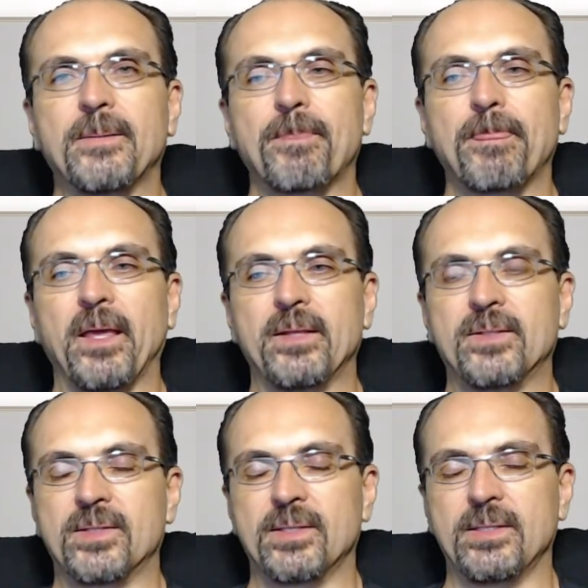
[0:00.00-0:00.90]

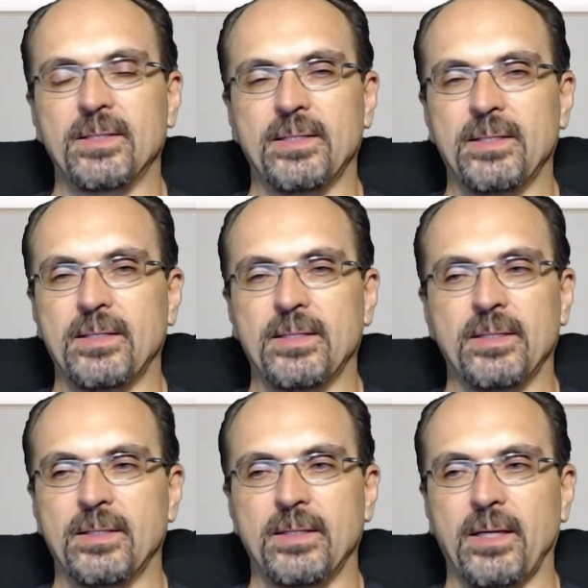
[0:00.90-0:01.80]
It's
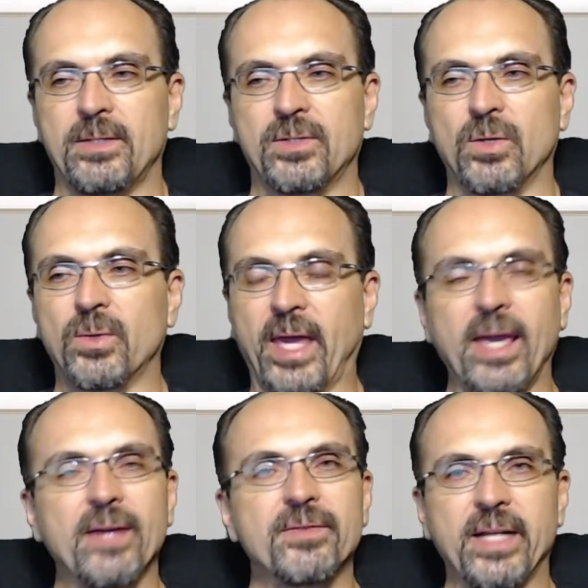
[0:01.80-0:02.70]
okay
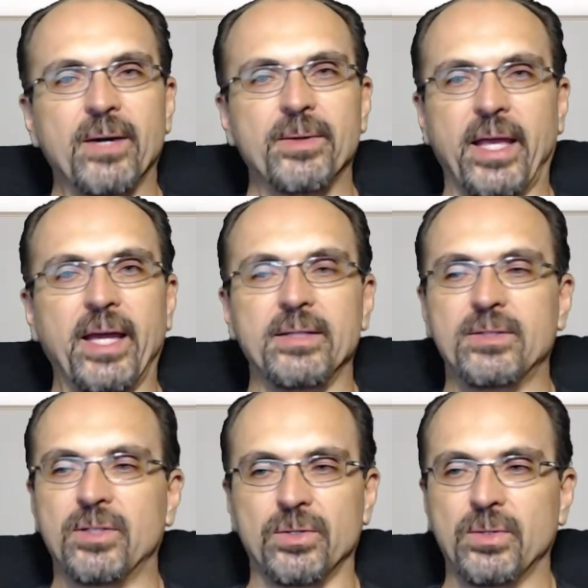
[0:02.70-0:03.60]
every now and then
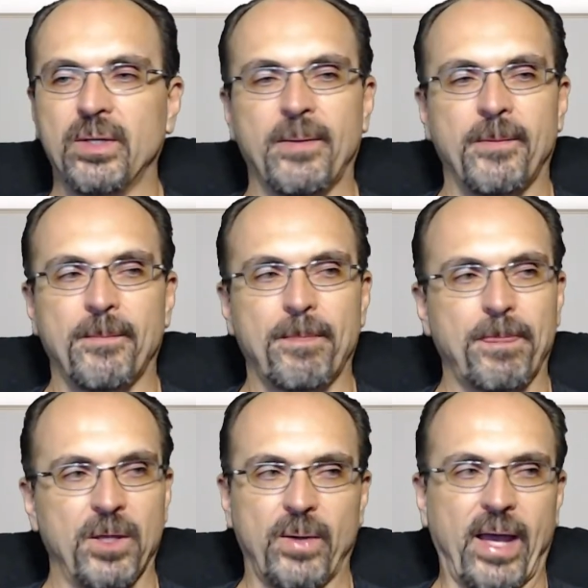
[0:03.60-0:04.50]
to,
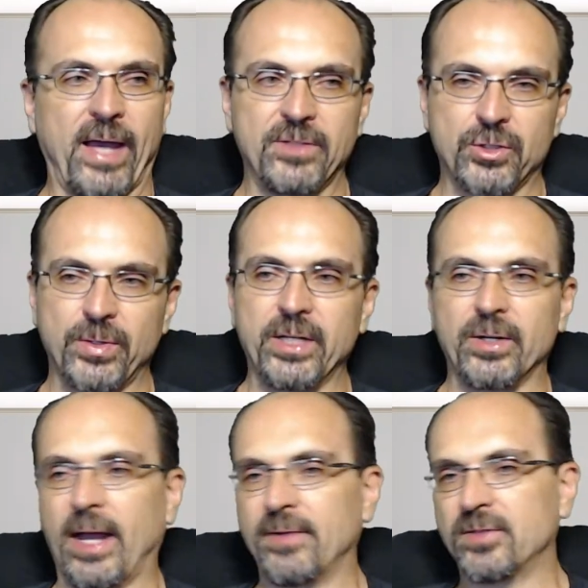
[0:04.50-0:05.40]
have a treat or
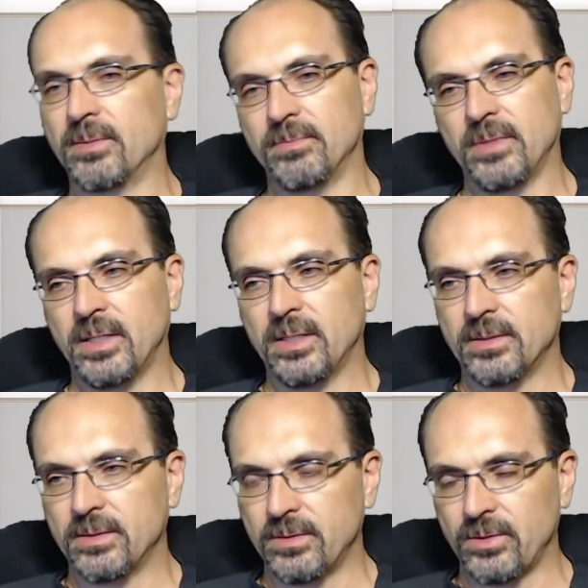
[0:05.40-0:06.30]
have some
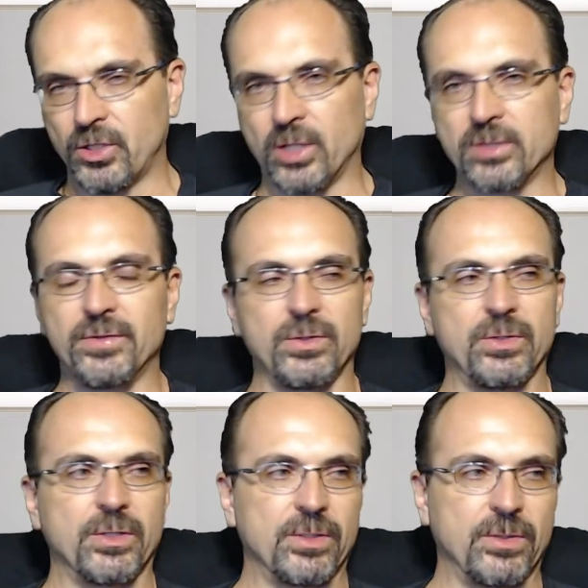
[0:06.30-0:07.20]
junk food
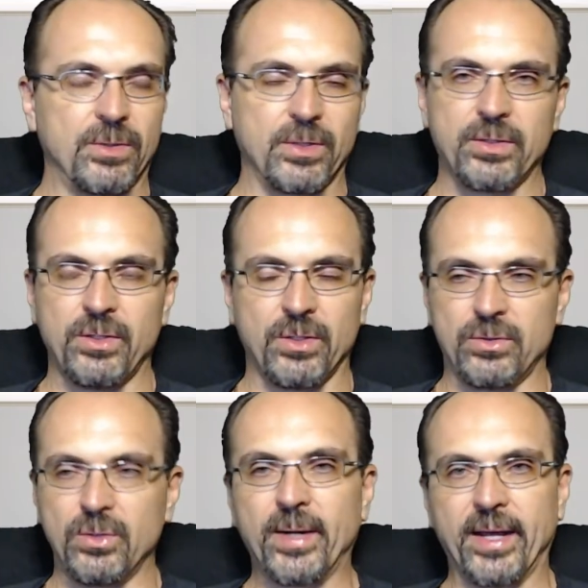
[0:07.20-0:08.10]
or
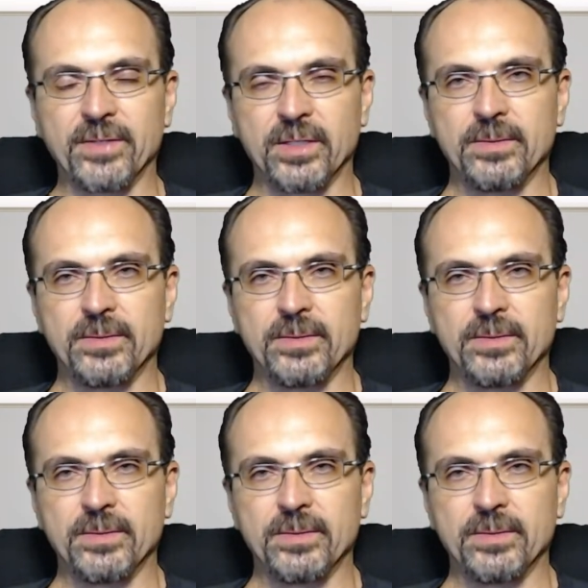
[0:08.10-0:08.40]
do whatever,